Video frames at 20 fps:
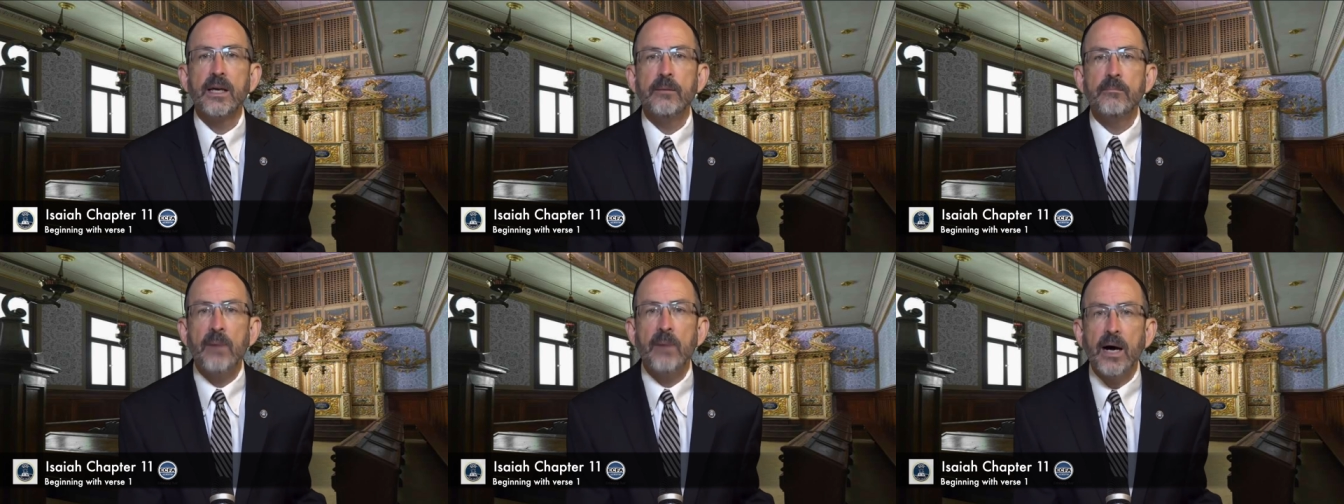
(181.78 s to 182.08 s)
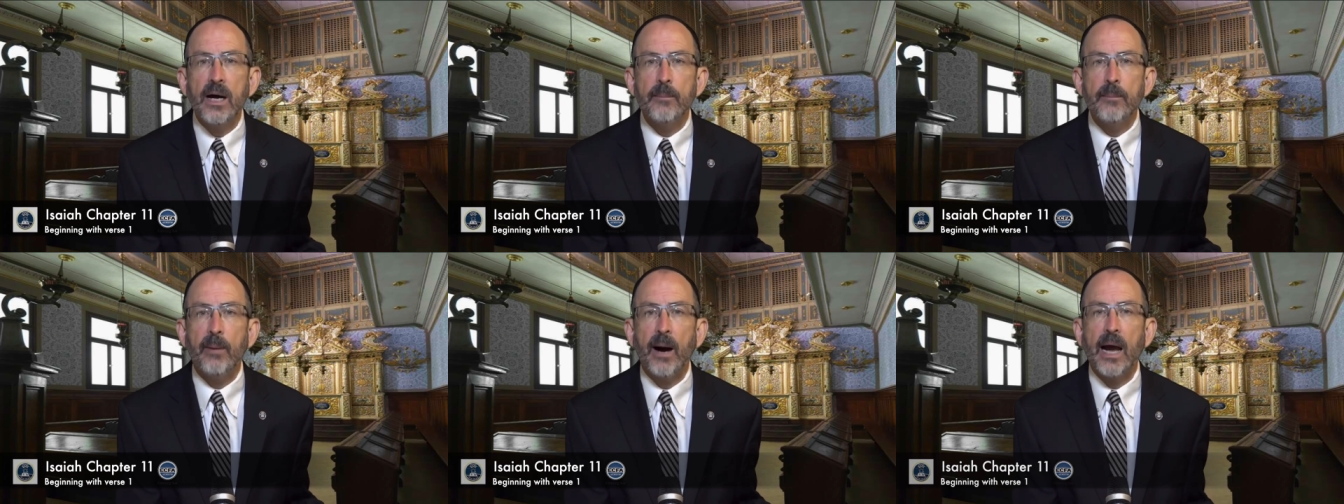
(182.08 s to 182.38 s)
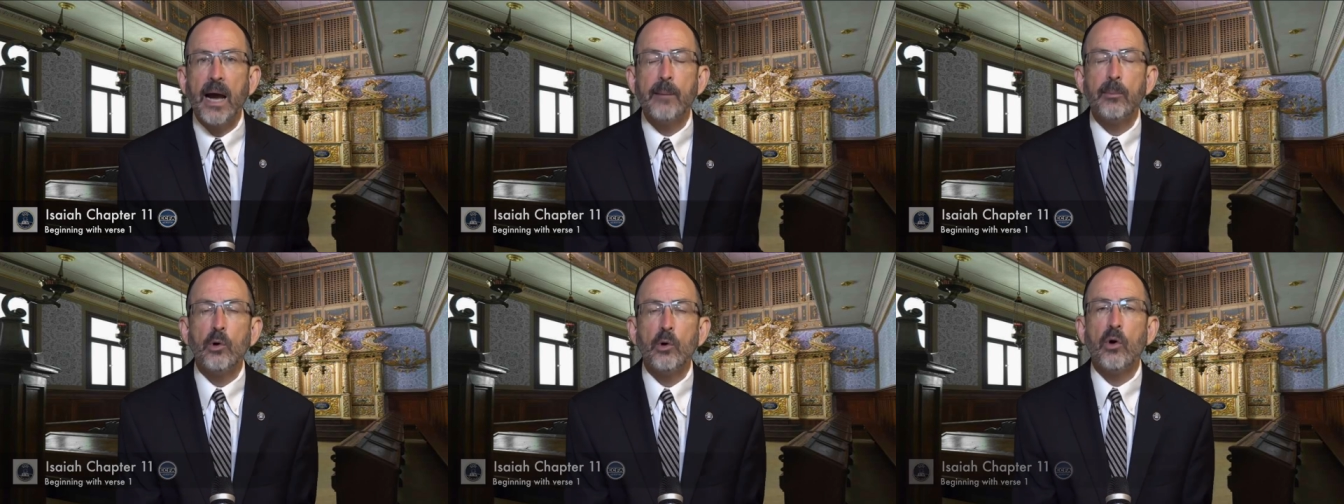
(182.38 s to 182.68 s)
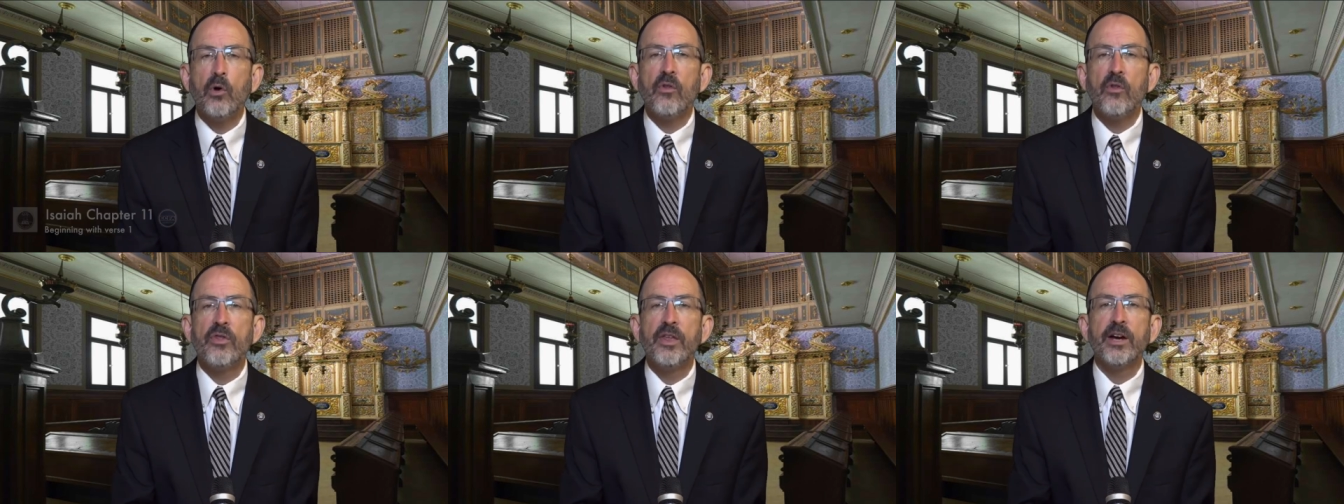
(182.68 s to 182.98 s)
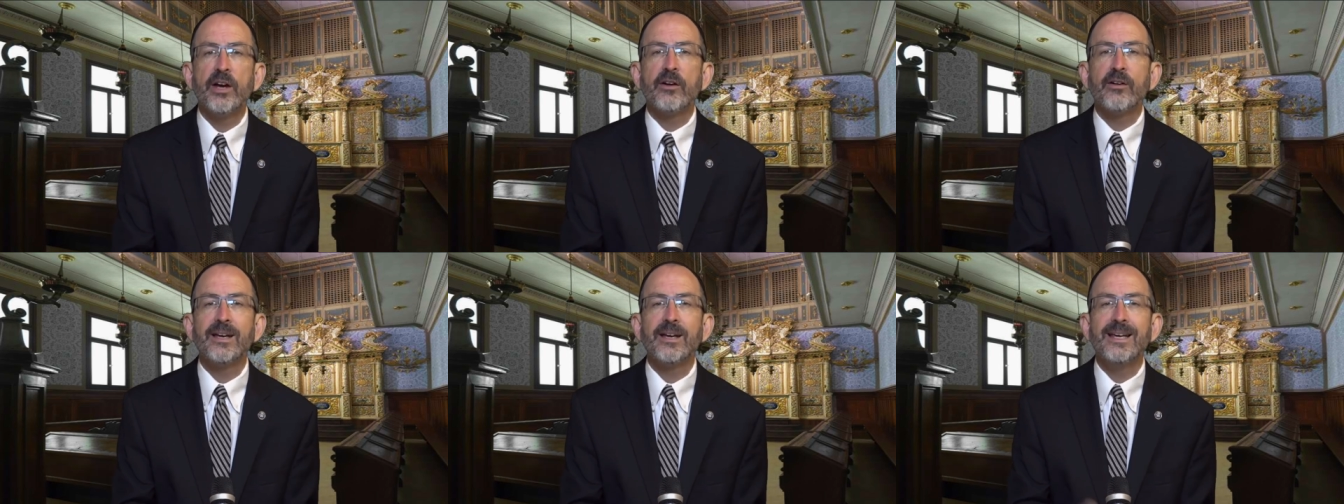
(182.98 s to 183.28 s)
in my Bible,
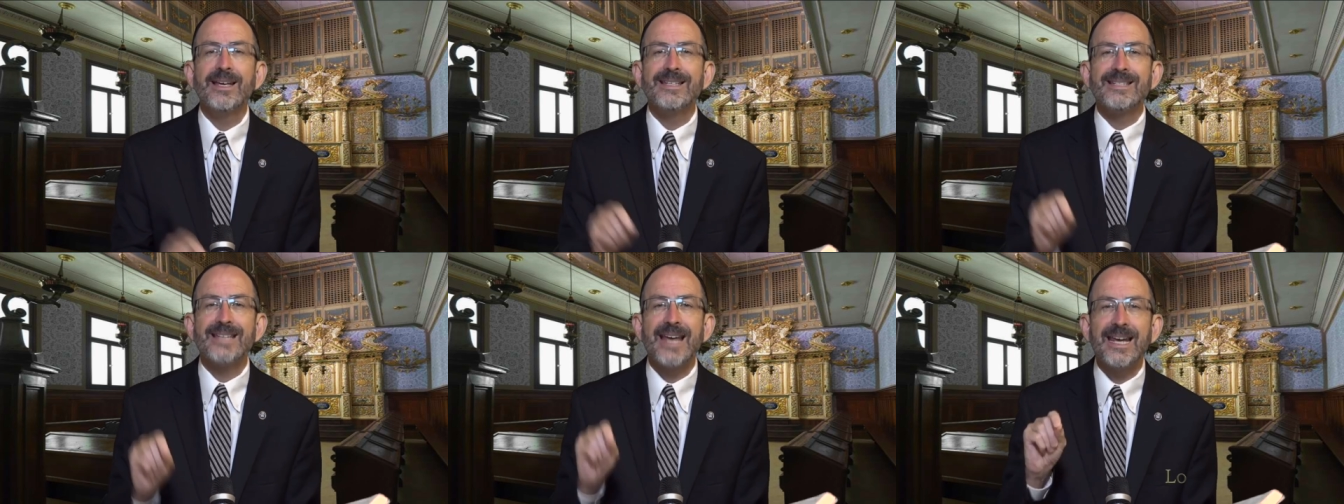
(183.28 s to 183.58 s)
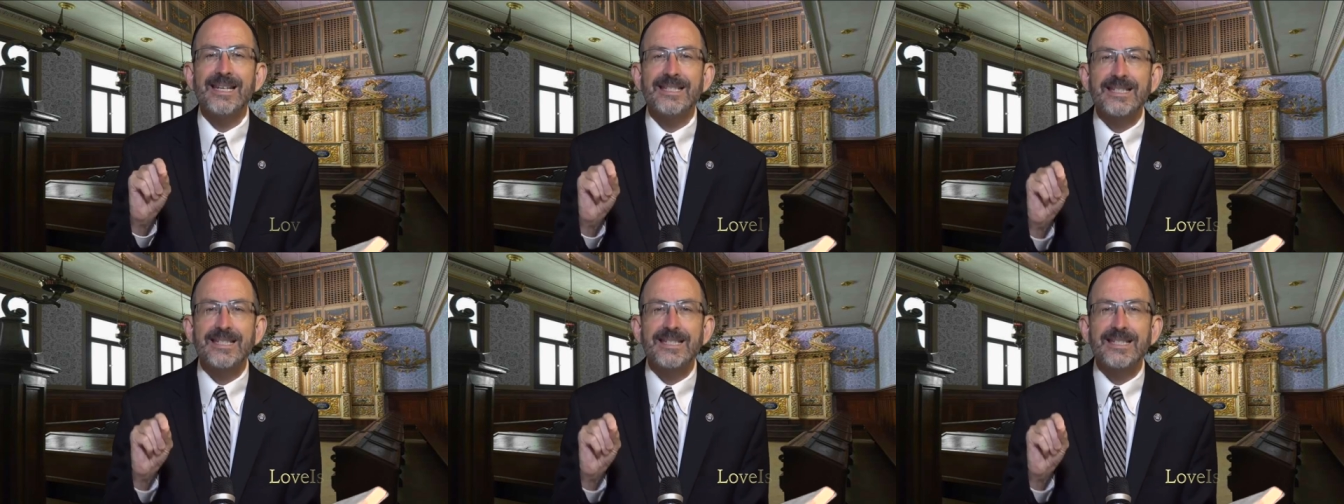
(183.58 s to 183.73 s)
there is a